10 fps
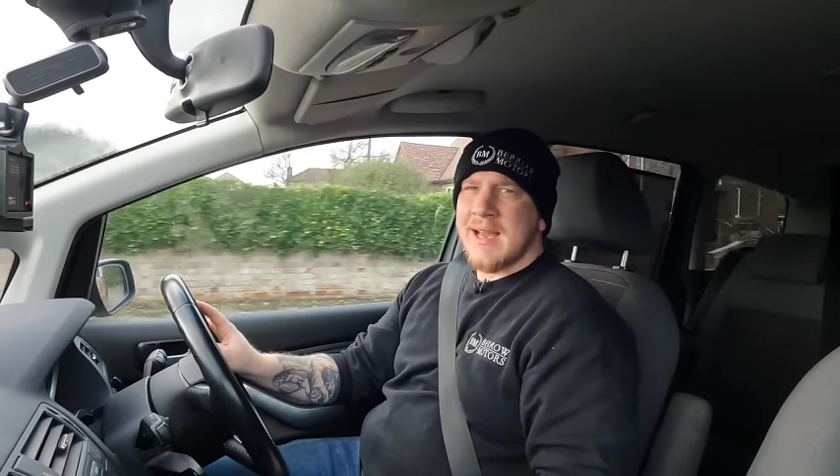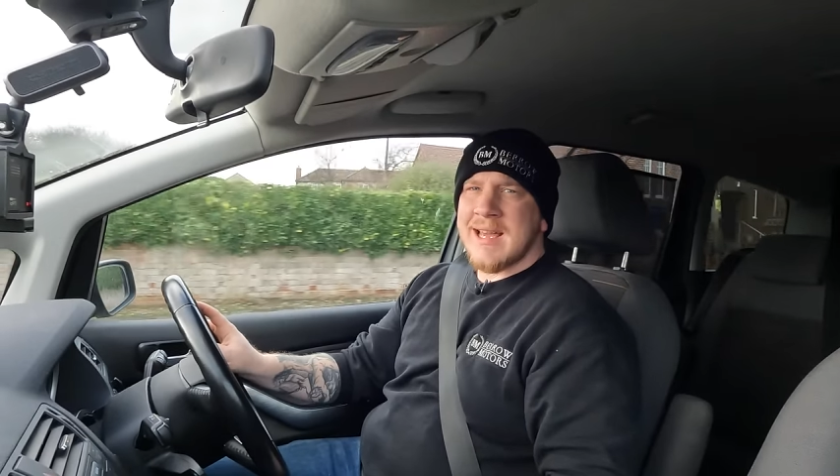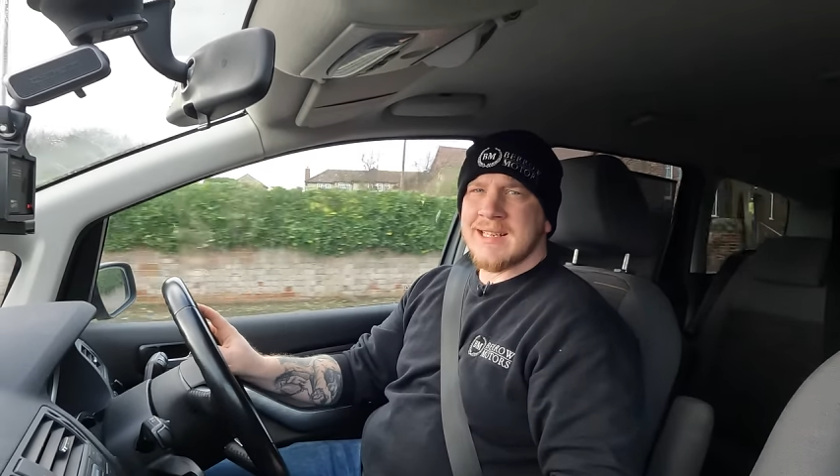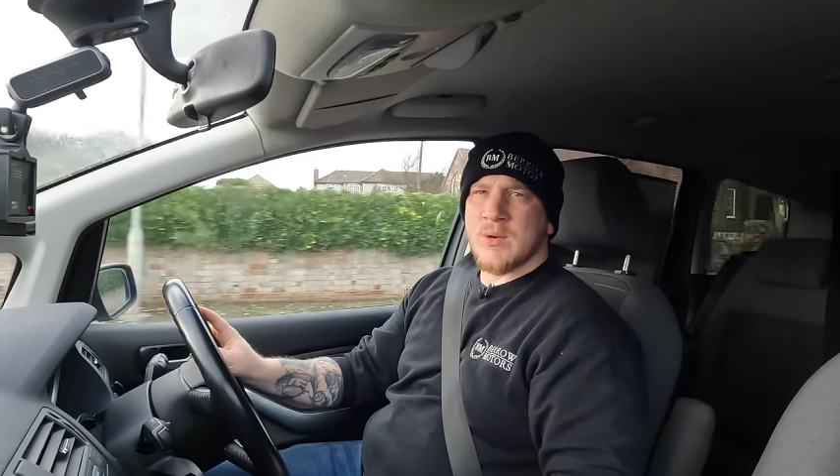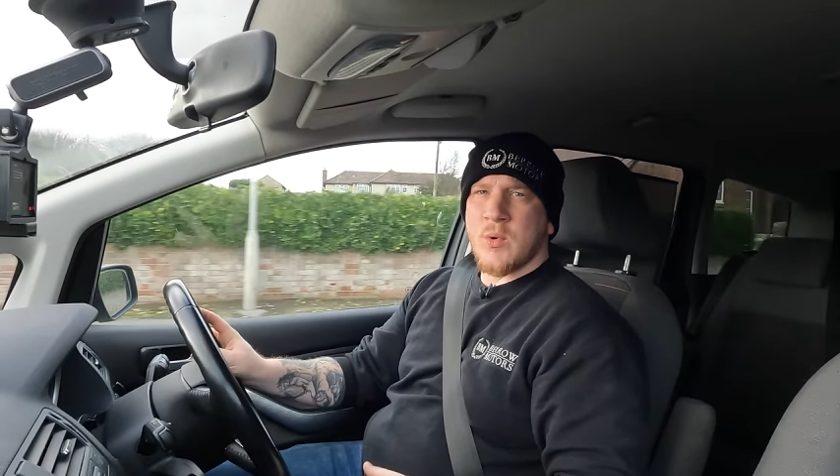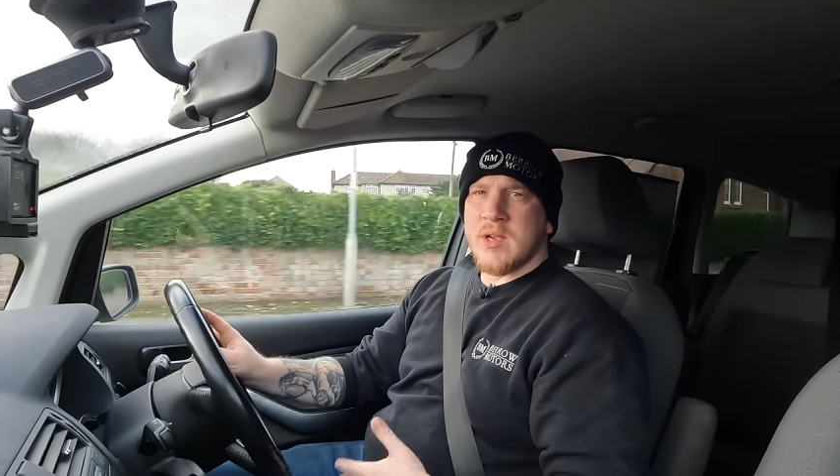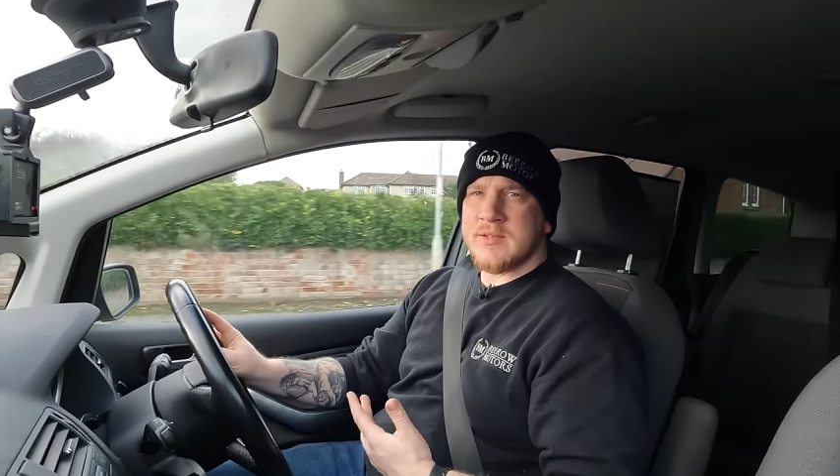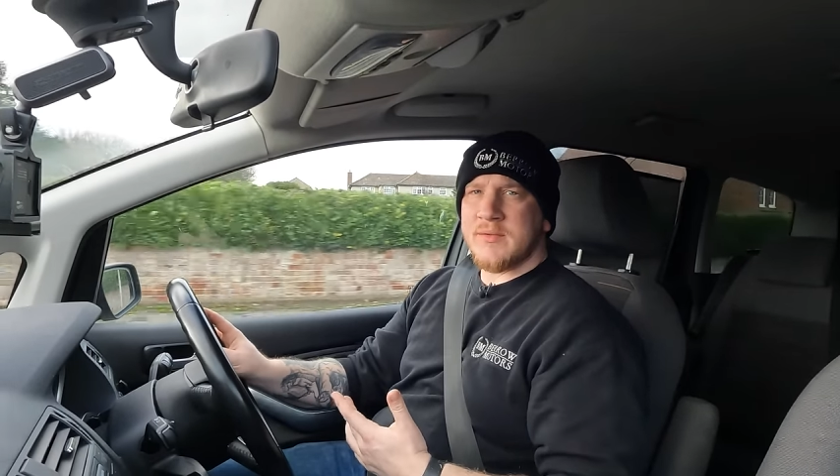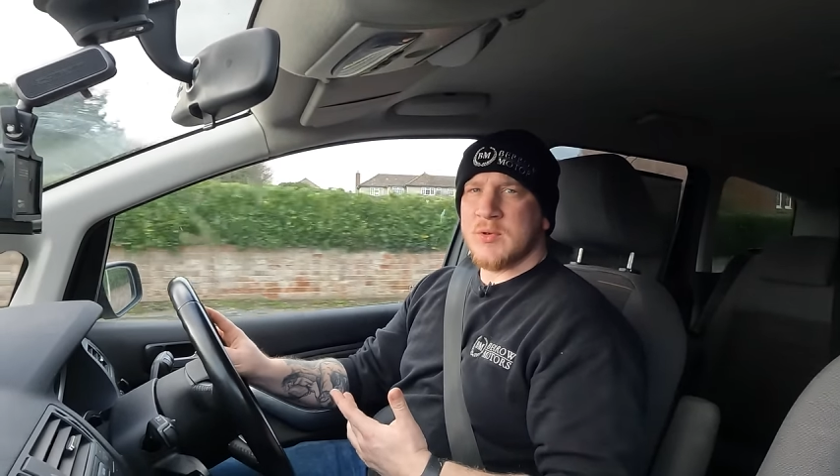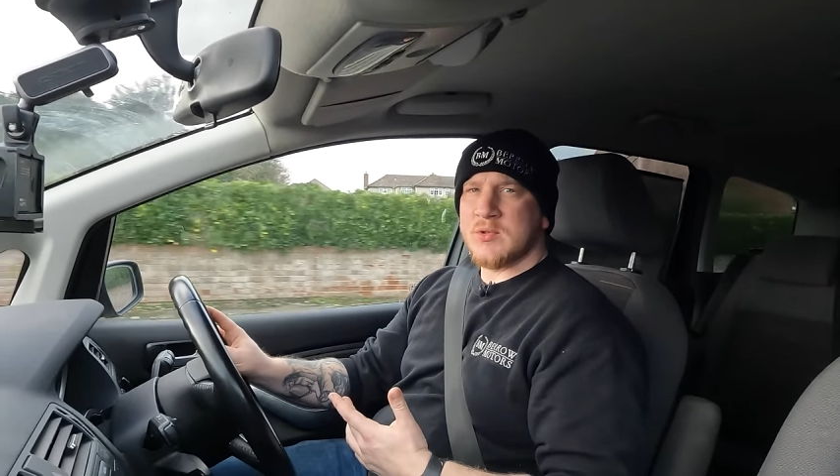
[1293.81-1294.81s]
Handling wise,
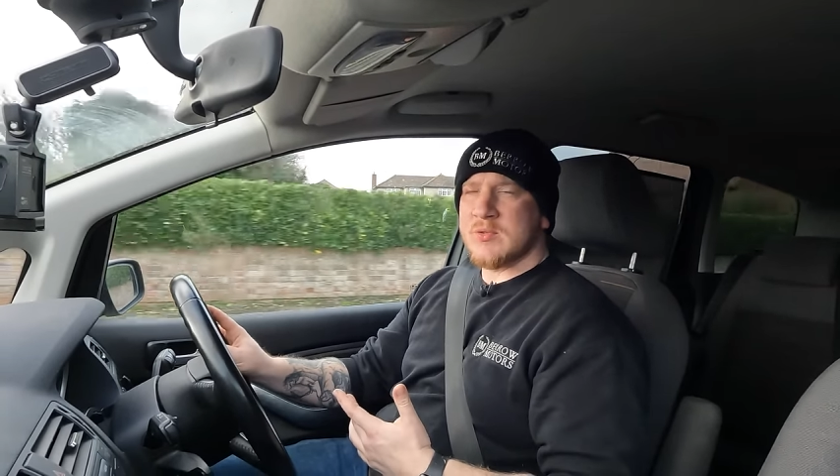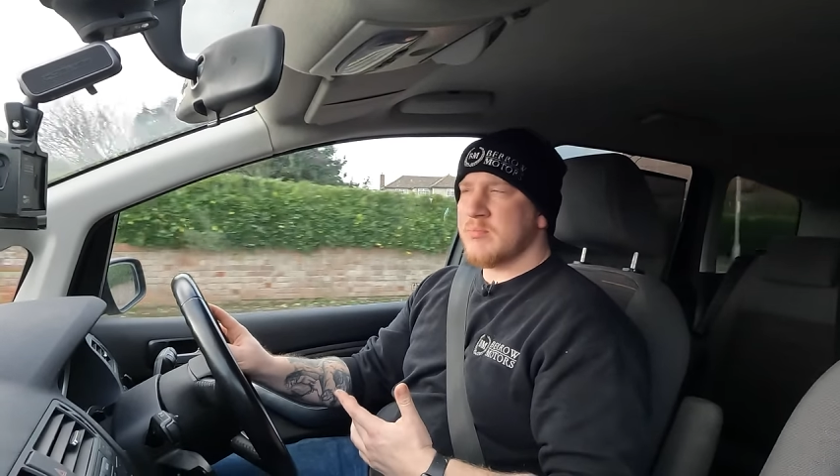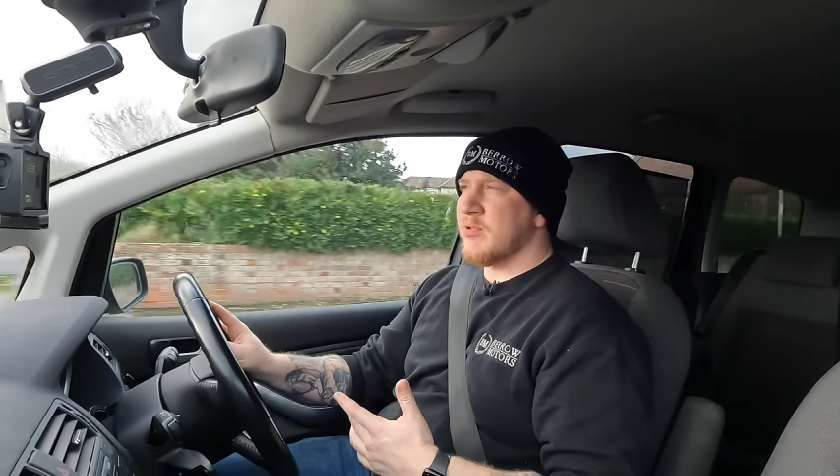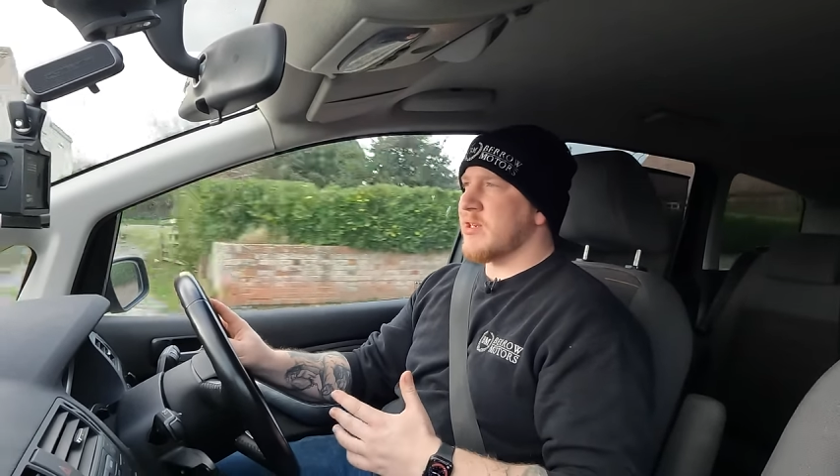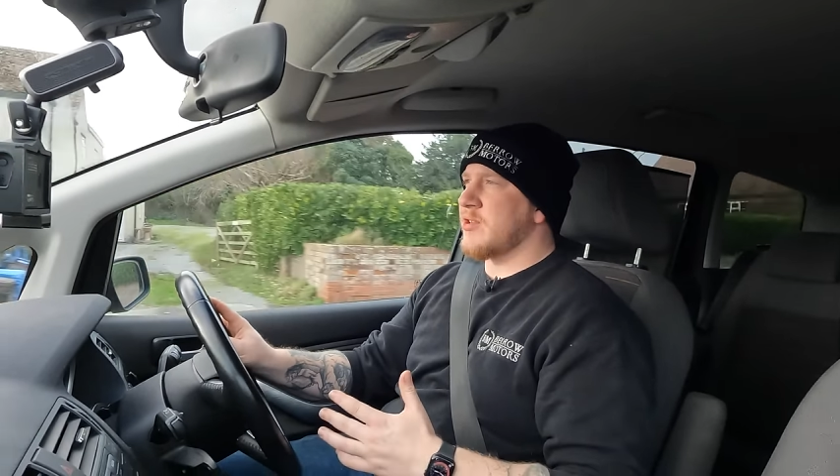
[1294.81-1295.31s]
it feels pretty